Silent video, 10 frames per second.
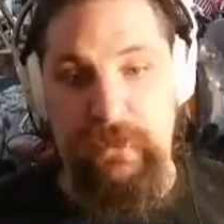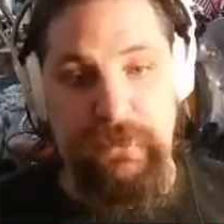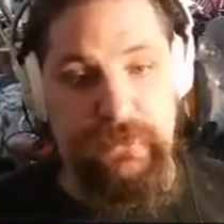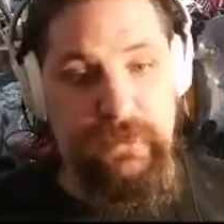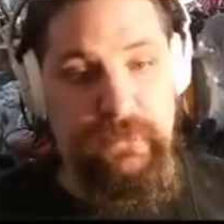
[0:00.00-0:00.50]

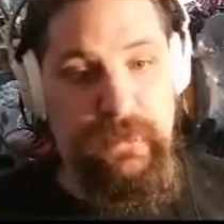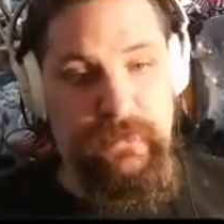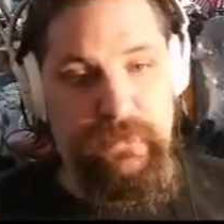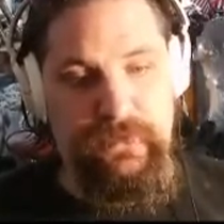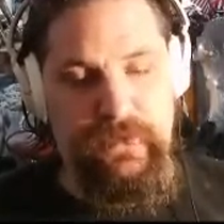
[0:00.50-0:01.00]
Just a
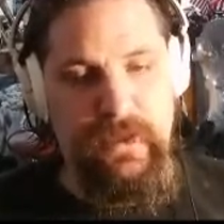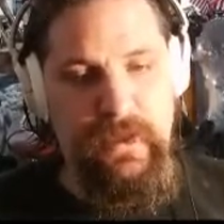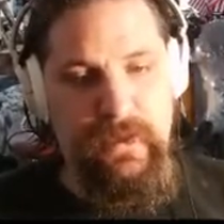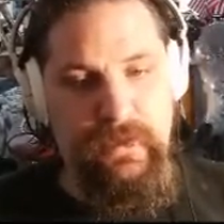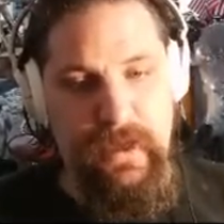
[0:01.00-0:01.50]
sense,
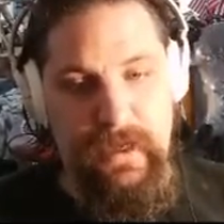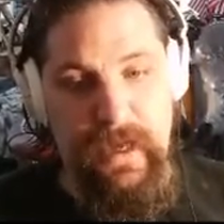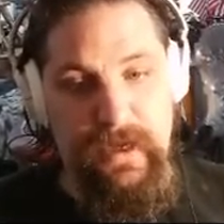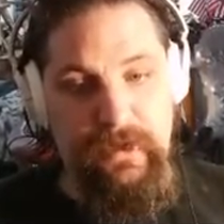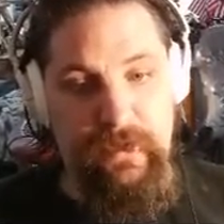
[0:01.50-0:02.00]
thank
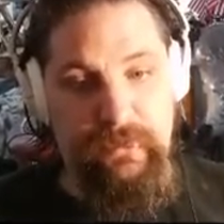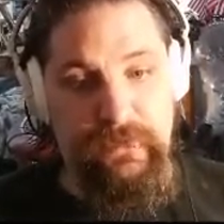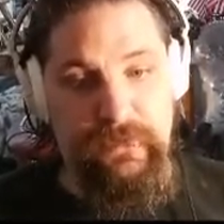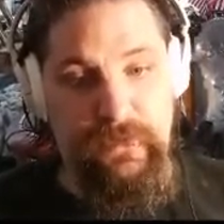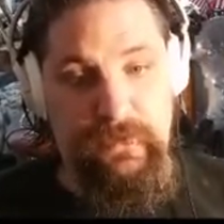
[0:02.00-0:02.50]
God I don't have to
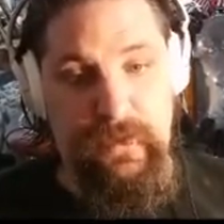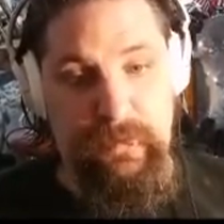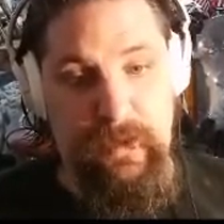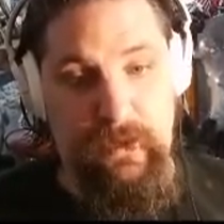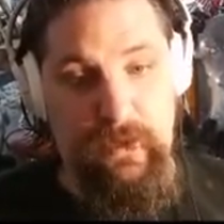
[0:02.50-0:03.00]
start that
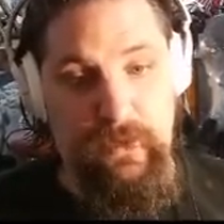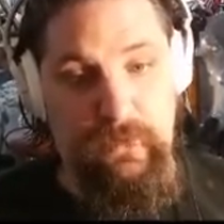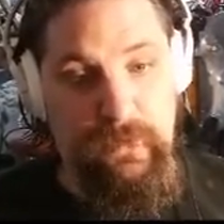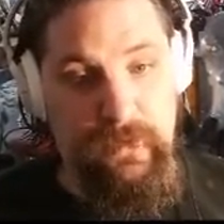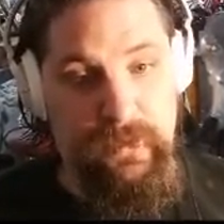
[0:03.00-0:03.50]
part all
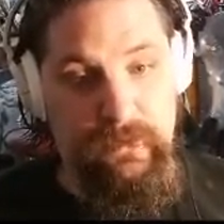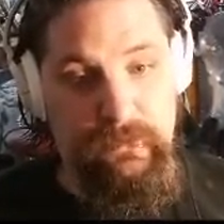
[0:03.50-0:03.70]
over again.